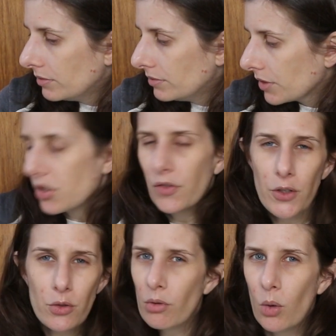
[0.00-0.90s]
There's a
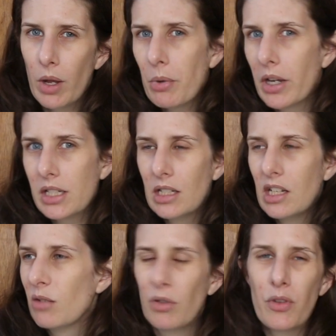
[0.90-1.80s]
few throwaway products in
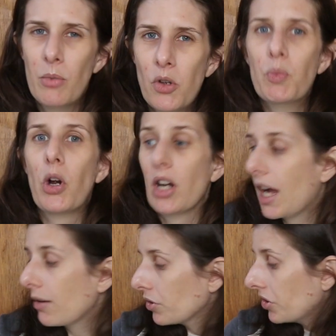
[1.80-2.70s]
here, but for the most part,
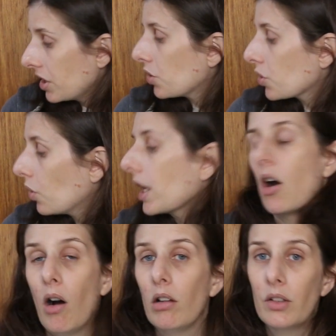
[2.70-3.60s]
I really enjoy
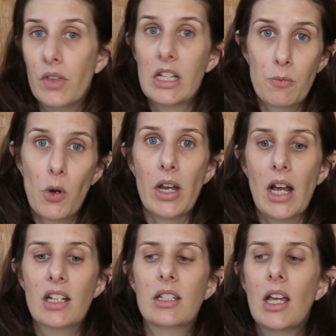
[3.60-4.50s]
all of these
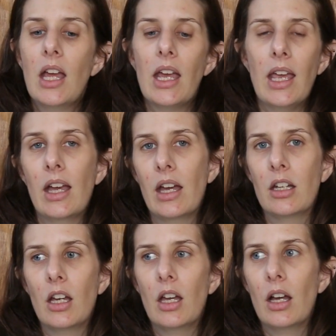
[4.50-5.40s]
products.
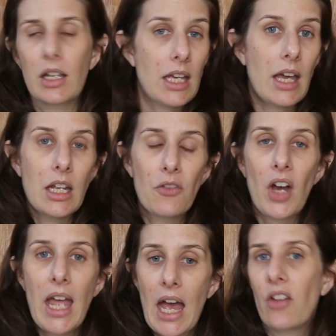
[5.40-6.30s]
And again, if I
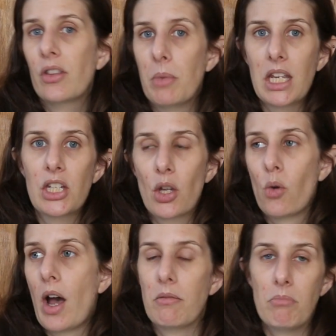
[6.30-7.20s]
have the money to go
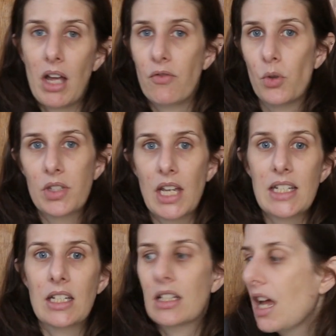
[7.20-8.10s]
out and buy full
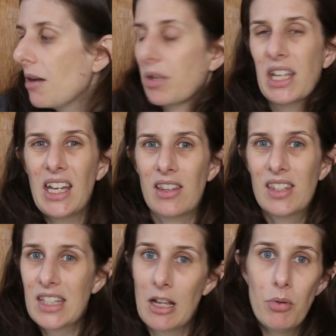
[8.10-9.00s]
sizes, but again,
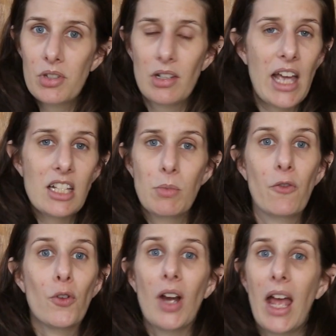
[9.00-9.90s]
samples last me
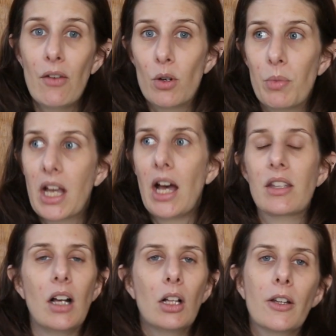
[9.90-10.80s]
forever because
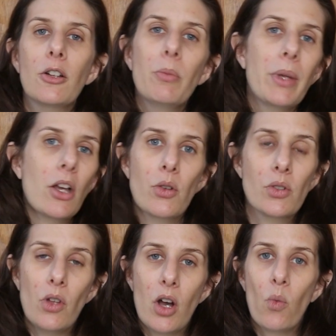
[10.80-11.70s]
a little bit goes a
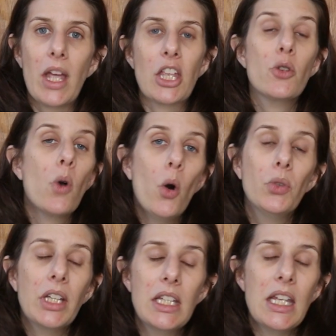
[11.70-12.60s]
long way. You
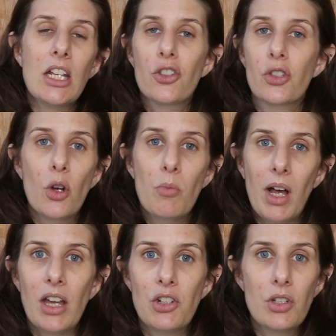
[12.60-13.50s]
only need so
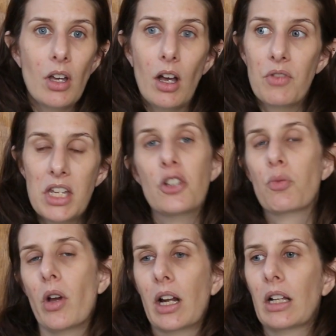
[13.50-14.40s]
much of each
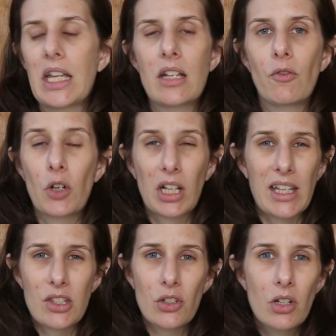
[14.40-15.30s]
product. Like for
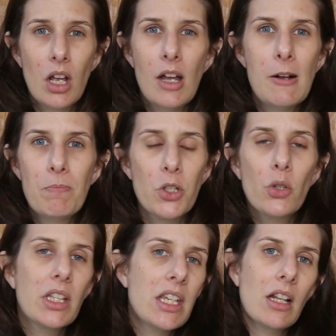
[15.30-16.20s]
cleanser, you
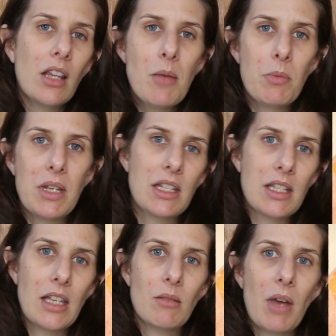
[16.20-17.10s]
only need a lima bean
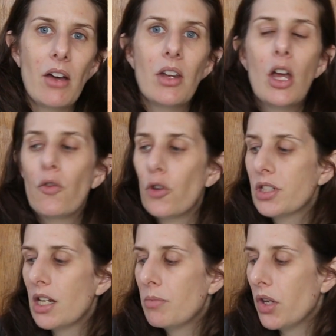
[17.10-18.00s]
size amount. First
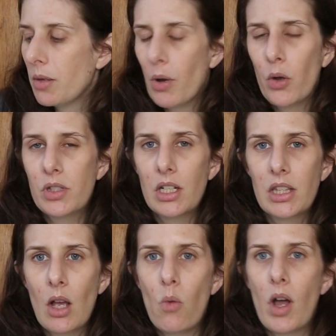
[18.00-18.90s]
Aid Beauty posted a
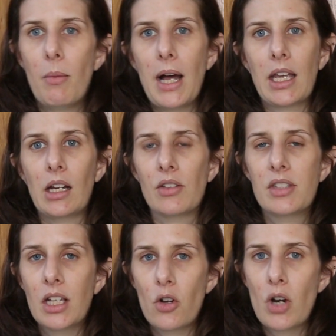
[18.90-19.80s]
thing a while back, and I'll
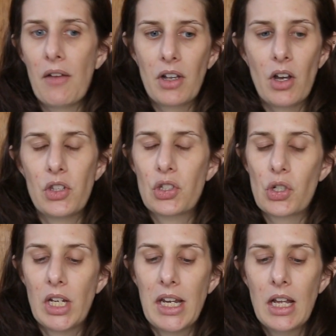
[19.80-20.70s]
stick a graphic on the
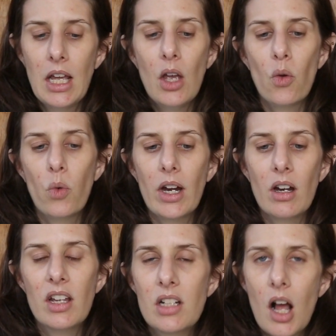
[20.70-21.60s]
screen where
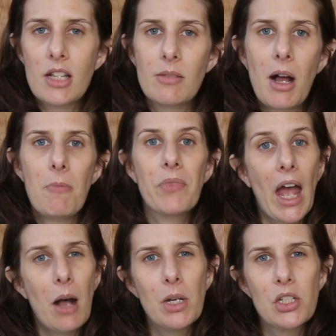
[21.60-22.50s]
it talks about
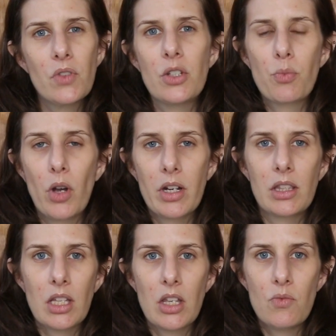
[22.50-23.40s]
how much of each product
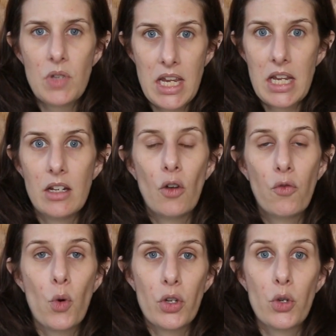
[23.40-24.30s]
that you need
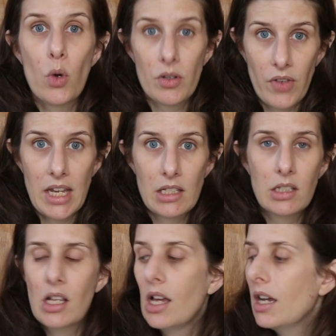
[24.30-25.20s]
for your face.
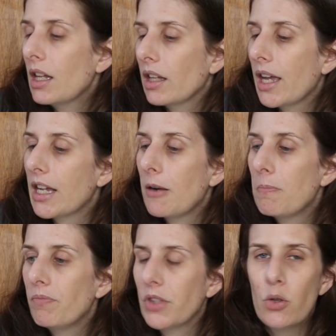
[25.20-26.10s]
Like
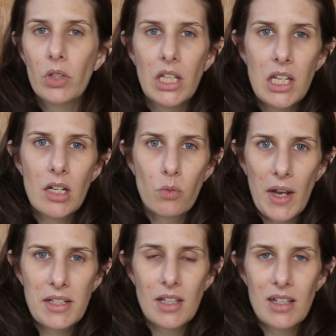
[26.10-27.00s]
you only need a
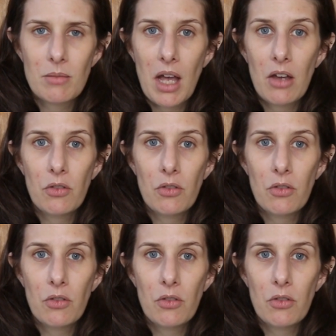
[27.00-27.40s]
rice size amount